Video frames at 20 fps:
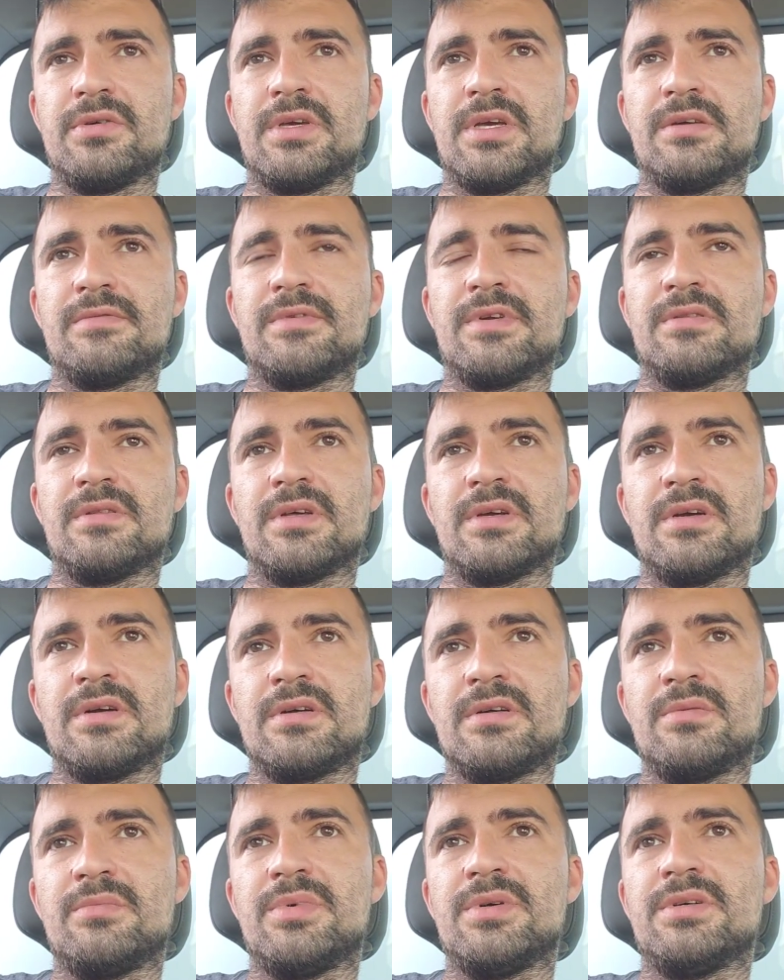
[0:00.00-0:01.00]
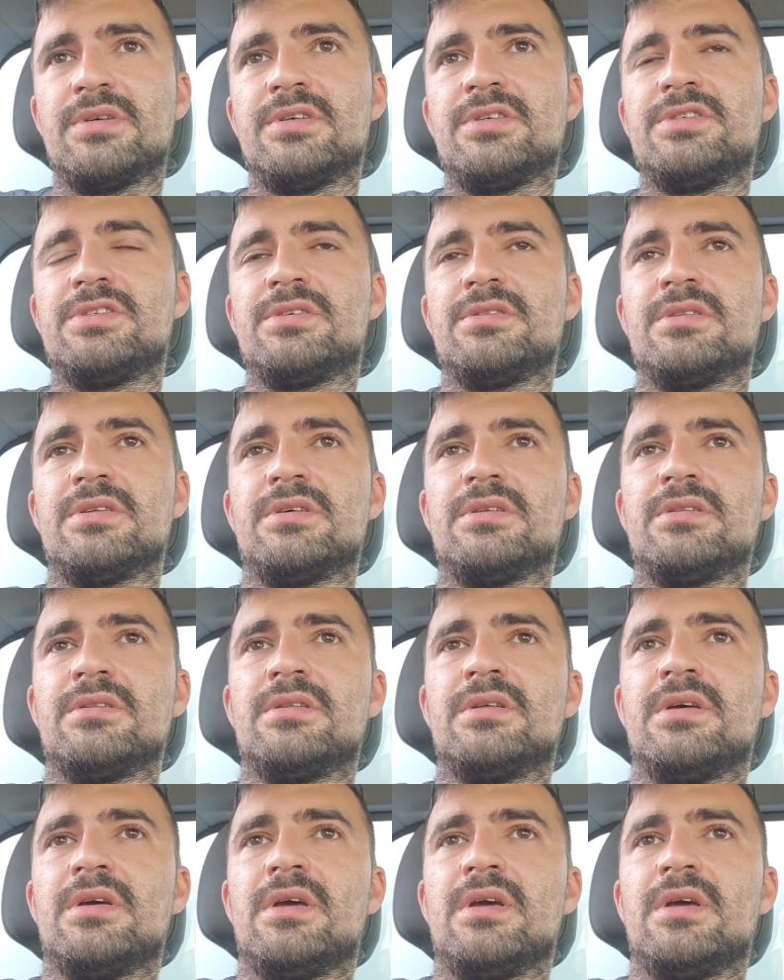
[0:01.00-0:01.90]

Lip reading: get rid of the garbage, and then